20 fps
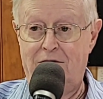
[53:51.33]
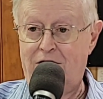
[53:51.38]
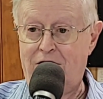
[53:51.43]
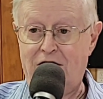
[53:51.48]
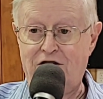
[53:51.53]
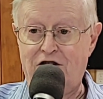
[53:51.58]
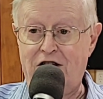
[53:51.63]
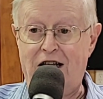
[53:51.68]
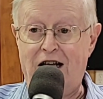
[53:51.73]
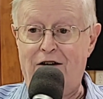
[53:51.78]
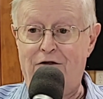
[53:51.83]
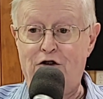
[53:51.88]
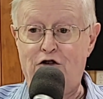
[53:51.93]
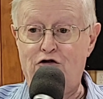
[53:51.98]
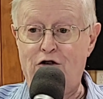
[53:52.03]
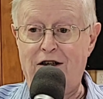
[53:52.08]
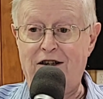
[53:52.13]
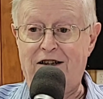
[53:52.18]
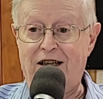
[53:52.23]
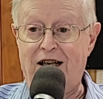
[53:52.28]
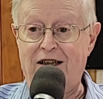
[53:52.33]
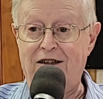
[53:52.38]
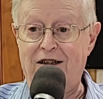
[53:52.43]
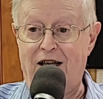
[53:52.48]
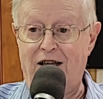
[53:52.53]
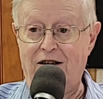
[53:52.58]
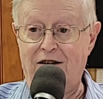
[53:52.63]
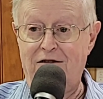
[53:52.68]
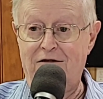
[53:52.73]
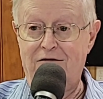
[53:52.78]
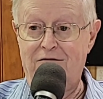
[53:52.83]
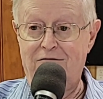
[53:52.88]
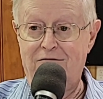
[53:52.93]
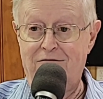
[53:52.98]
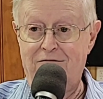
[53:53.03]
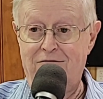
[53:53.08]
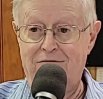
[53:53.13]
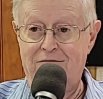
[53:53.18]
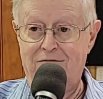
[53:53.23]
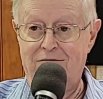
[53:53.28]
doesn't have a drink that night.
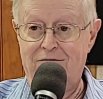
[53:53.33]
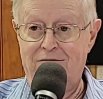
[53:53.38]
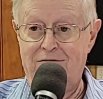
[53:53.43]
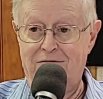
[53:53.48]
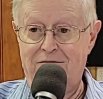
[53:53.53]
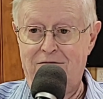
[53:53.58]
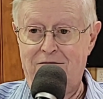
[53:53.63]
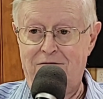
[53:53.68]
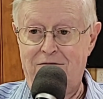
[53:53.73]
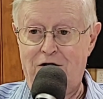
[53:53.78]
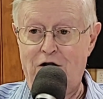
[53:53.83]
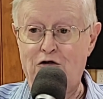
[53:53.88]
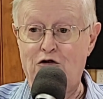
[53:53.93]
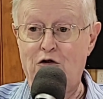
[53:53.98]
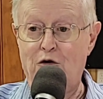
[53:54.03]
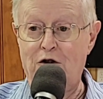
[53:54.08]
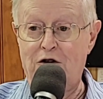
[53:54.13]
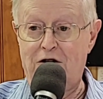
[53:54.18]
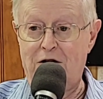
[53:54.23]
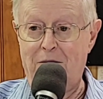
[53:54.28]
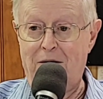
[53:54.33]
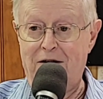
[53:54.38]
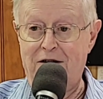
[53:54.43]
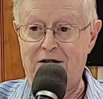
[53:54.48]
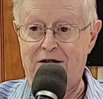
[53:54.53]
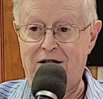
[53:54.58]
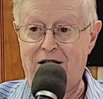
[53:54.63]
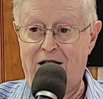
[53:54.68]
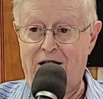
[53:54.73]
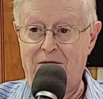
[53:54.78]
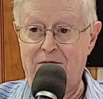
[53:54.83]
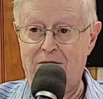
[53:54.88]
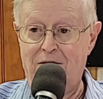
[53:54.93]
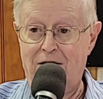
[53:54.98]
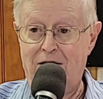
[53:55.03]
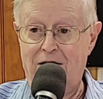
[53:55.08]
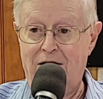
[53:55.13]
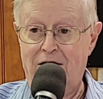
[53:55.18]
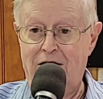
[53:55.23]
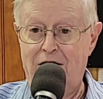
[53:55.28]
They'll do it some other time,
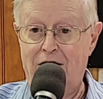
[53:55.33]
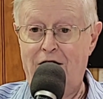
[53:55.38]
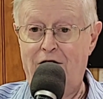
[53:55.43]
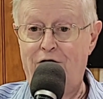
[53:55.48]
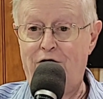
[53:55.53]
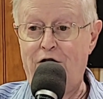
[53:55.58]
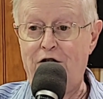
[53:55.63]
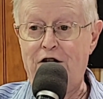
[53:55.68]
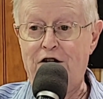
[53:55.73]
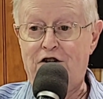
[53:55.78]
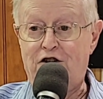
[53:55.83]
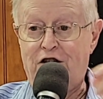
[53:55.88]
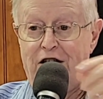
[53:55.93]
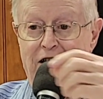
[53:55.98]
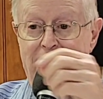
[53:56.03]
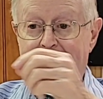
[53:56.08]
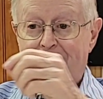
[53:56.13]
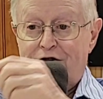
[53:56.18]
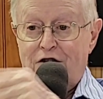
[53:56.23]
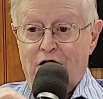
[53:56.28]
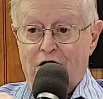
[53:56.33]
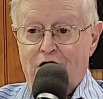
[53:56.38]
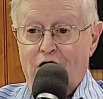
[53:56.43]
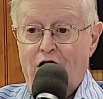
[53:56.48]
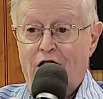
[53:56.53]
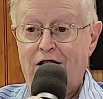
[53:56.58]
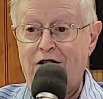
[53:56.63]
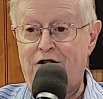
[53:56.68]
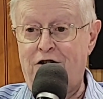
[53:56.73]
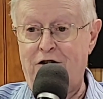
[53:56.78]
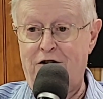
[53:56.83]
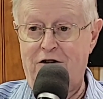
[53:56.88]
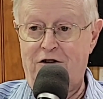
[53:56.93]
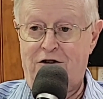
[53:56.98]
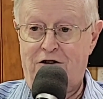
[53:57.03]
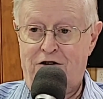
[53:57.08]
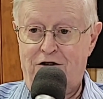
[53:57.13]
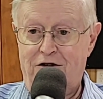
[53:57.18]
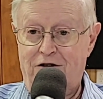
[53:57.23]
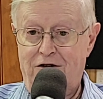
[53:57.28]
for the sake of the
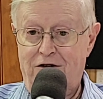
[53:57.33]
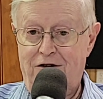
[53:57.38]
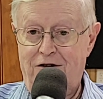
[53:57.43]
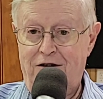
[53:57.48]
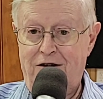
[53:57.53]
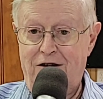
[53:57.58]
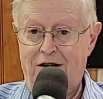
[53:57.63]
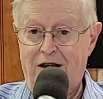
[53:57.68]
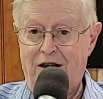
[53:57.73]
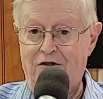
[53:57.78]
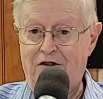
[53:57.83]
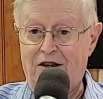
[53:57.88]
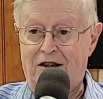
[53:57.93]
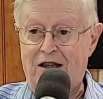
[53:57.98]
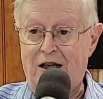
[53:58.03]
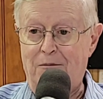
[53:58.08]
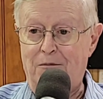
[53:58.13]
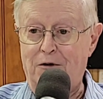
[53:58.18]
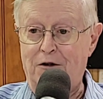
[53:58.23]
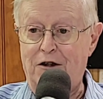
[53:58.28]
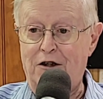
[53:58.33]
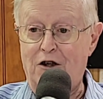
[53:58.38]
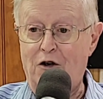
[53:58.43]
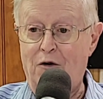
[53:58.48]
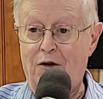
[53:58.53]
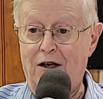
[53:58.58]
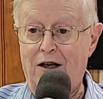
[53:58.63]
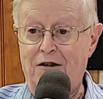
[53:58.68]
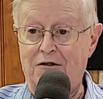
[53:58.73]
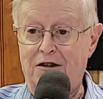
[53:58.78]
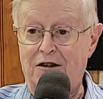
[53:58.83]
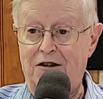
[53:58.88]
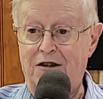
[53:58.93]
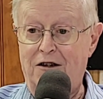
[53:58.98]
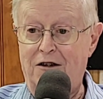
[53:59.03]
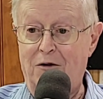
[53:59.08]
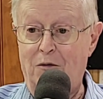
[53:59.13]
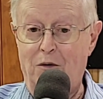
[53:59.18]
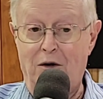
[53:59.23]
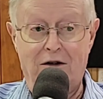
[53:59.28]
conscience of the couple they're going out to
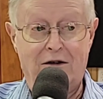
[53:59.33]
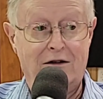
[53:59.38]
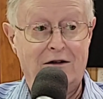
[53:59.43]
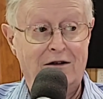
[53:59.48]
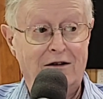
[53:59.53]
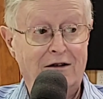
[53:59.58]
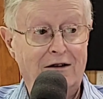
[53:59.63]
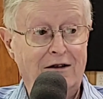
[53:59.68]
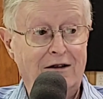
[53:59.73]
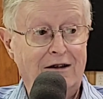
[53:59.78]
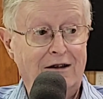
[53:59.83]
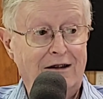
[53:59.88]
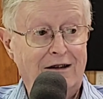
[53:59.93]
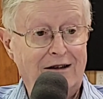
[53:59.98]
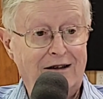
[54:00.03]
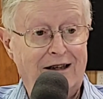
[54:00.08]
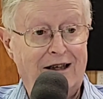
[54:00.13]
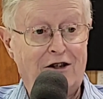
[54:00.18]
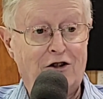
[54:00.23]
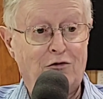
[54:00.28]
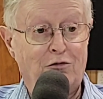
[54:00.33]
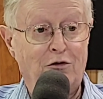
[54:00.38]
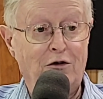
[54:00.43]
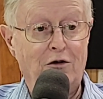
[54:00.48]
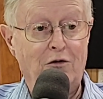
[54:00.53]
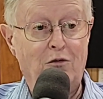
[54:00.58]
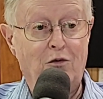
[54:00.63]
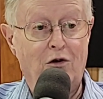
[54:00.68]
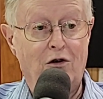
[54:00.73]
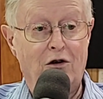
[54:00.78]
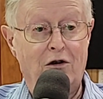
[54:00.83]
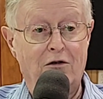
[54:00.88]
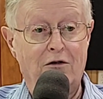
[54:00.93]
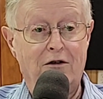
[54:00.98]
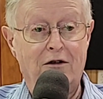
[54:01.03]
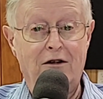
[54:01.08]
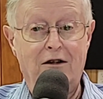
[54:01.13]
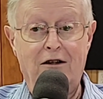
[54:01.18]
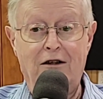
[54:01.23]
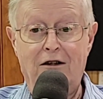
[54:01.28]
dinner with. That's real world.
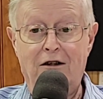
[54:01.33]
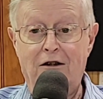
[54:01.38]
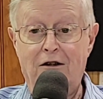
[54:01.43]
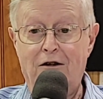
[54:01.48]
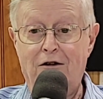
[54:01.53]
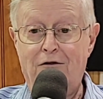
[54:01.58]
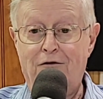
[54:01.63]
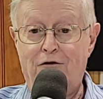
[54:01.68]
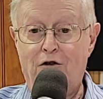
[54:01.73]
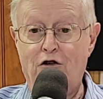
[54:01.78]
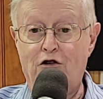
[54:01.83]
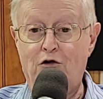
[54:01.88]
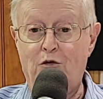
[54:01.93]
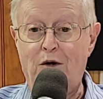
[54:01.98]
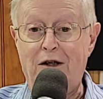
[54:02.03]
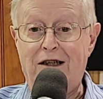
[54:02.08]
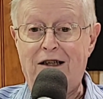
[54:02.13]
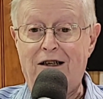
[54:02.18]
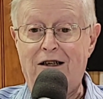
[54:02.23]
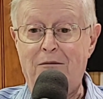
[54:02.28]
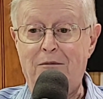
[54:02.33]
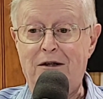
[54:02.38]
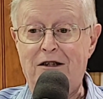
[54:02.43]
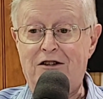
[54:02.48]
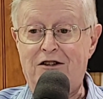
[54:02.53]
Folks, we've got to be